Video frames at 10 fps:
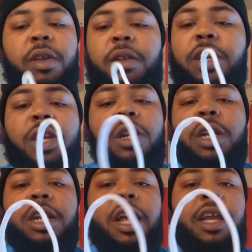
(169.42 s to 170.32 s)
These are
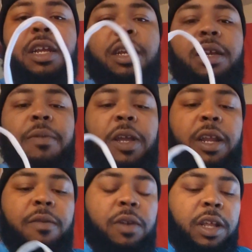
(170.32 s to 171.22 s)
just nice, man.
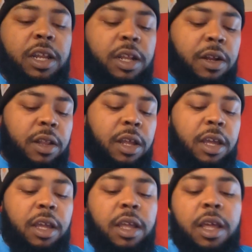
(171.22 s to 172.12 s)
They really did their
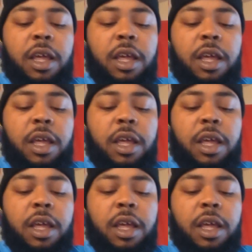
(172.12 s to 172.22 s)
thing.